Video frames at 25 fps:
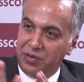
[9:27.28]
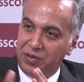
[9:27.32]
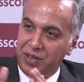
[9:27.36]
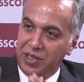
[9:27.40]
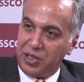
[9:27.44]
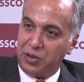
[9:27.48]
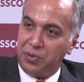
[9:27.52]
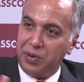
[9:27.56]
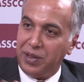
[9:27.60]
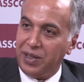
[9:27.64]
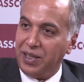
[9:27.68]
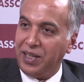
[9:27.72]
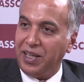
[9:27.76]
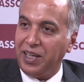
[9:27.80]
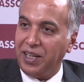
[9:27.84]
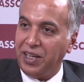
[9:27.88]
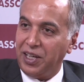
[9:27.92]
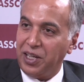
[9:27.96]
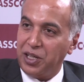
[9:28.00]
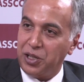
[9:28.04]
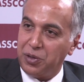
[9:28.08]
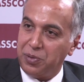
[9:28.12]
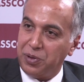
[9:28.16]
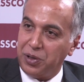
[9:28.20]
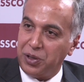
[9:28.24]
face when they
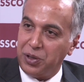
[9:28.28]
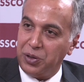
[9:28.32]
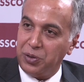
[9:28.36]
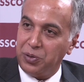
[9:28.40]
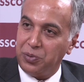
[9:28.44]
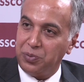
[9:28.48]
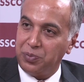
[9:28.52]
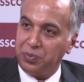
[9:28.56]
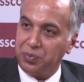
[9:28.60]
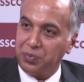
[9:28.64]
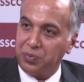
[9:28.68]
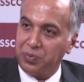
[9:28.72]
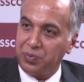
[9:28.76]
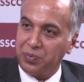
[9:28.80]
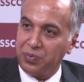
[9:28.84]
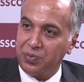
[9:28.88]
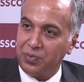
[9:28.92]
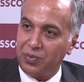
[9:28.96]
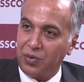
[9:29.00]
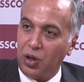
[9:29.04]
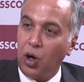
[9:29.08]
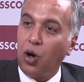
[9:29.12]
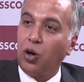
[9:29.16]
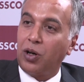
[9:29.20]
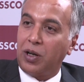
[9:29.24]
engage with you,
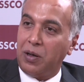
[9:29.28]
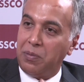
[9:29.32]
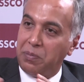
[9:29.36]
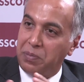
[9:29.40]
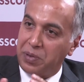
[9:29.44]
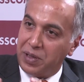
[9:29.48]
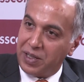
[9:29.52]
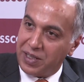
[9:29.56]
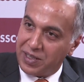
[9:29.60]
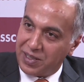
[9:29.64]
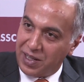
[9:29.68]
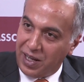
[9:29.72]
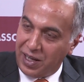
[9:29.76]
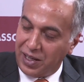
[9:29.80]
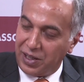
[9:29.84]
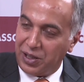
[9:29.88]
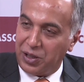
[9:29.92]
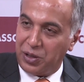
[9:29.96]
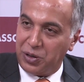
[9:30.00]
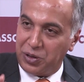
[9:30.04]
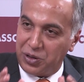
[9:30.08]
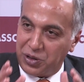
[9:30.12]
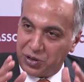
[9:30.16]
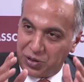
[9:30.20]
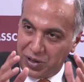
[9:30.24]
or companies like
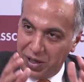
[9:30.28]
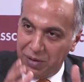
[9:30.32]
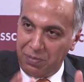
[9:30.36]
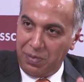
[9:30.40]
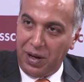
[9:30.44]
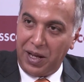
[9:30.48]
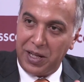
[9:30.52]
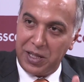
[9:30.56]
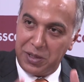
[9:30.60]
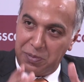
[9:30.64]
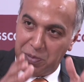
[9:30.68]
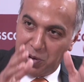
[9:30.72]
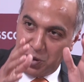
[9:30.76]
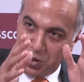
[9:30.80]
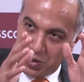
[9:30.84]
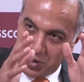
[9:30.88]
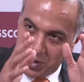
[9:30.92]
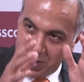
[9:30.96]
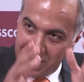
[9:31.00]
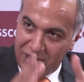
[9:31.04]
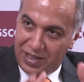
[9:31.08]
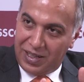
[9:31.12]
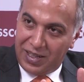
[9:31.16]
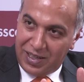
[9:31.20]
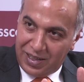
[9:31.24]
yours. 3 blind spots
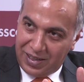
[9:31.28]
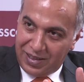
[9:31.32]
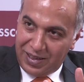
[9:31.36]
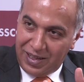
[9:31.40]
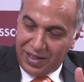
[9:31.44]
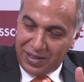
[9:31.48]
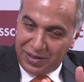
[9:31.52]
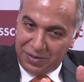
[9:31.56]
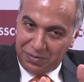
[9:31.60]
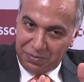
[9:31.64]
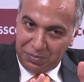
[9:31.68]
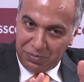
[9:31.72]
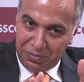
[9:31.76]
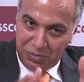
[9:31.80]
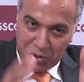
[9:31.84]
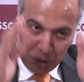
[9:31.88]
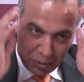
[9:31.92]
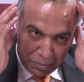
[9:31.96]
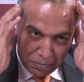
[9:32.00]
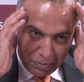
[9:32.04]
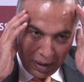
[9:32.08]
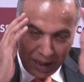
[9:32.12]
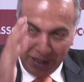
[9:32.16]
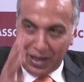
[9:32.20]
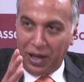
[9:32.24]
that you're
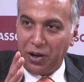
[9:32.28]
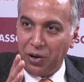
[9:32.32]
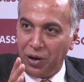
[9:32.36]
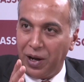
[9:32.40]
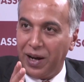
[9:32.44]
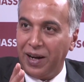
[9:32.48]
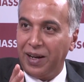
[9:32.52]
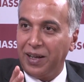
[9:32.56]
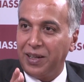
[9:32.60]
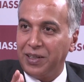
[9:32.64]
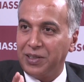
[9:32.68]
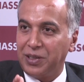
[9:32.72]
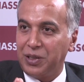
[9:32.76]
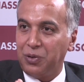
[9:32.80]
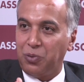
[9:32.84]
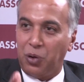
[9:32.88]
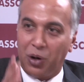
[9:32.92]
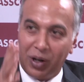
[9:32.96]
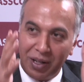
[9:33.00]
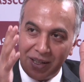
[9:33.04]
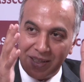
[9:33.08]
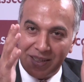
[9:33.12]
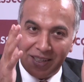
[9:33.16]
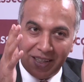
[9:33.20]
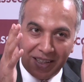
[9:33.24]
banging your head against the
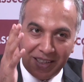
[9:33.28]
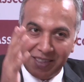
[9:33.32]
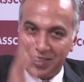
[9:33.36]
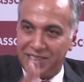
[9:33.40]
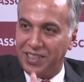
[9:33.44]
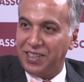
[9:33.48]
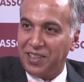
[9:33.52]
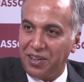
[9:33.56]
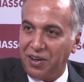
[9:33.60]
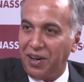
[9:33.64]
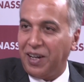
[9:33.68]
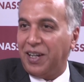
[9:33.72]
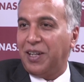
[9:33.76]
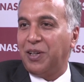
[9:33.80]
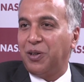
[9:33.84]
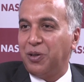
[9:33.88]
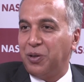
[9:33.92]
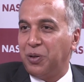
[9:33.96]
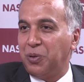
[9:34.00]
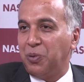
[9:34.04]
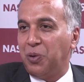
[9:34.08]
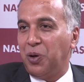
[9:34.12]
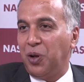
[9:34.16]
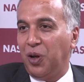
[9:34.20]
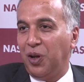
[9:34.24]
wall and saying, see the writing on
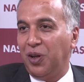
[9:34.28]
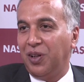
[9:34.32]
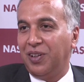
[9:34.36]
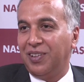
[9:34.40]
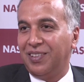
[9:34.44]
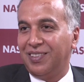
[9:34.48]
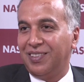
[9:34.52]
the wall.